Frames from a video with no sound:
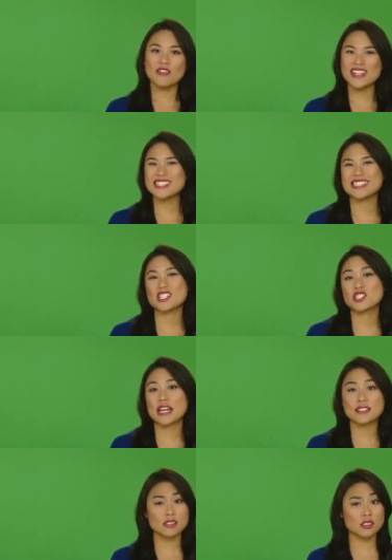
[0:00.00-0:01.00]
This dish
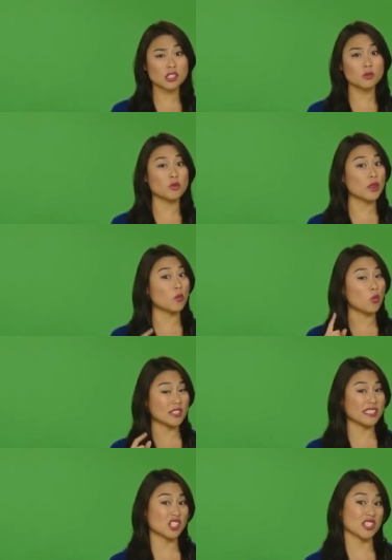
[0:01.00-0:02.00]
tastes good with
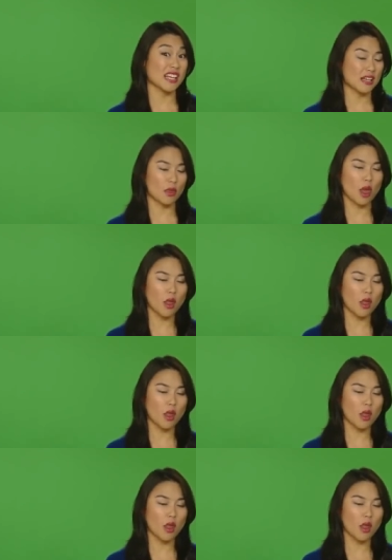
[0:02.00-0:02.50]
Worcestershire.